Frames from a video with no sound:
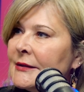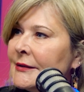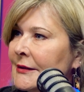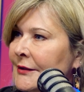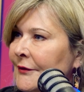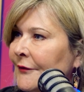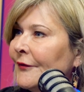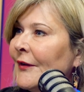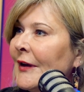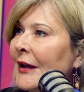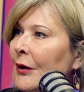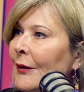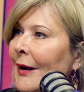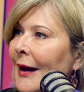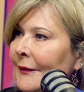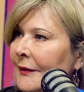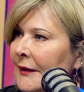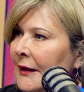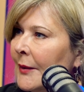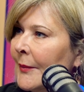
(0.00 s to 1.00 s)
to figure
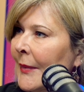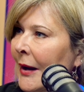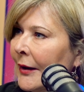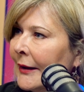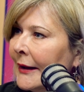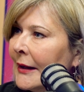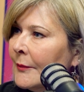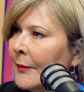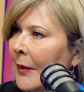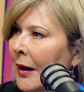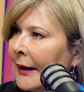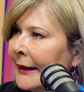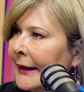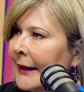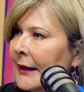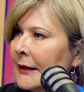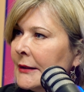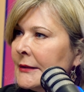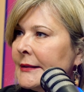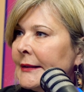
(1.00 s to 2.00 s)
out the American
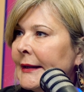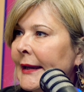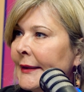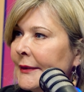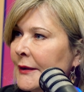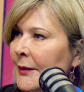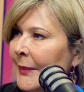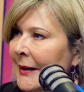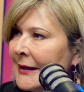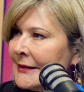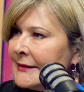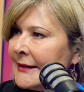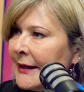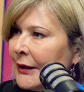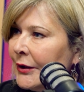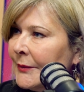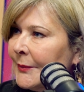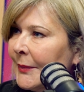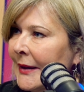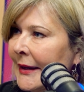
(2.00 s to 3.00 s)
market, to get the best they
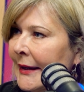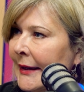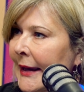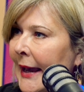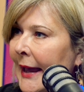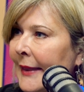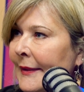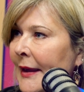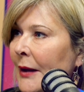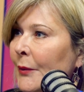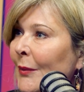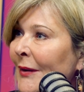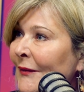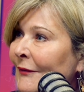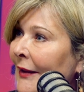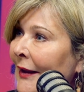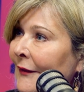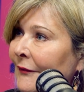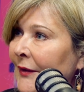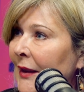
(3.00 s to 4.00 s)
could be, and then
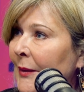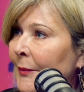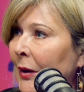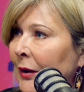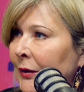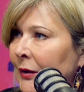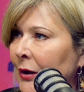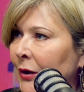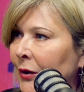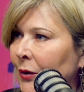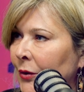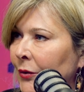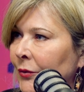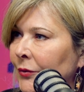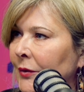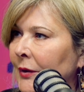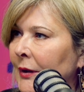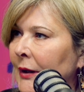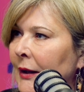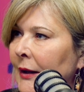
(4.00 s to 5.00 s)
we've left them on their
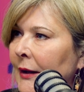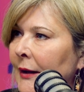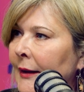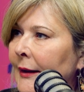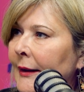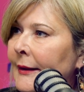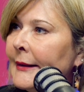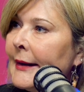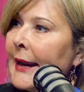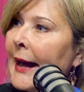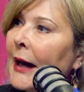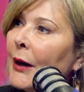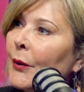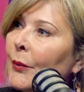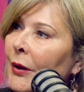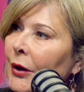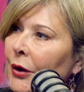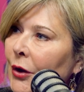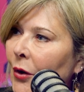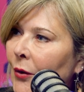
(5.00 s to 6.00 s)
own. Now
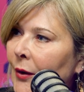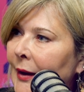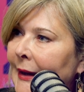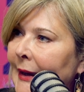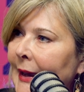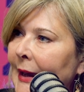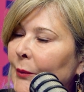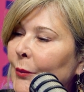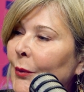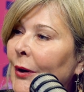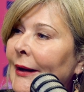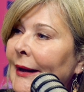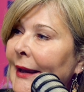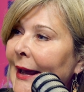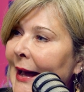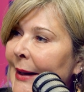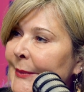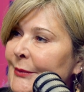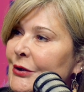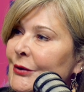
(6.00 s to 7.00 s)
we're going and we're
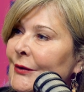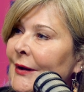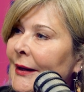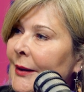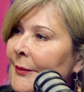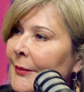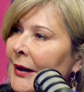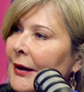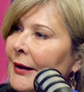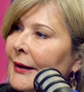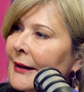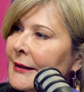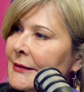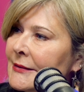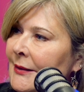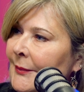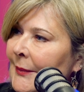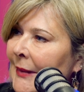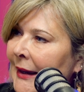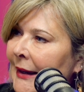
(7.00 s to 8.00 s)
capturing American
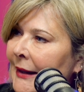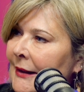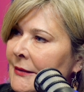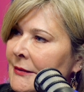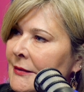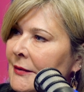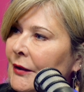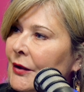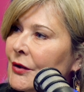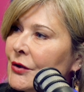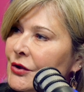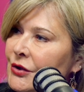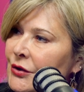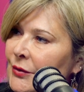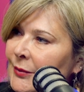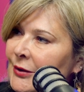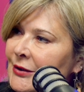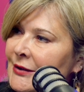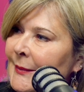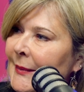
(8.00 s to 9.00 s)
demand,
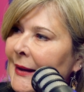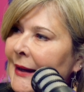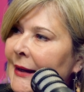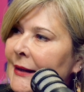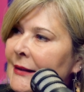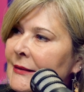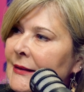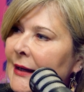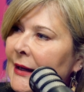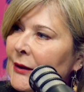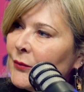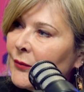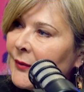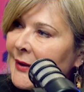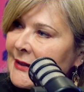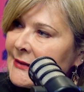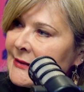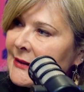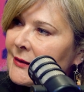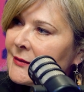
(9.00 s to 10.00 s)
consumer demand, and
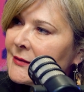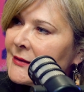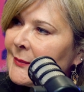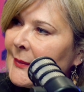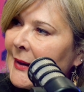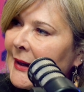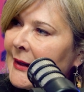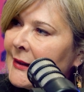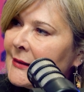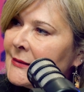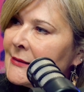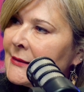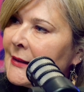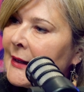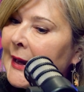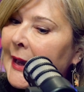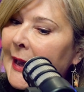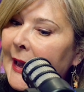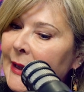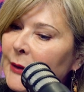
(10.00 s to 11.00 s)
retail demand,
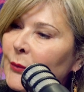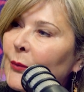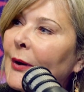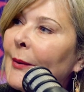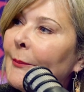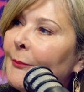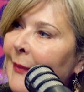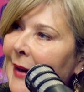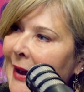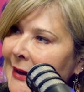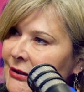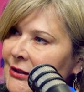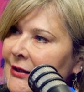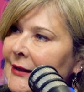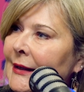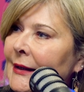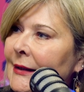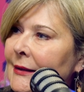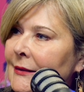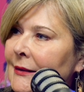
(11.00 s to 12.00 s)
and we're
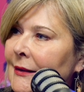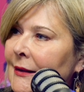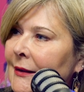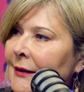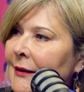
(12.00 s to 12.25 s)
matching it.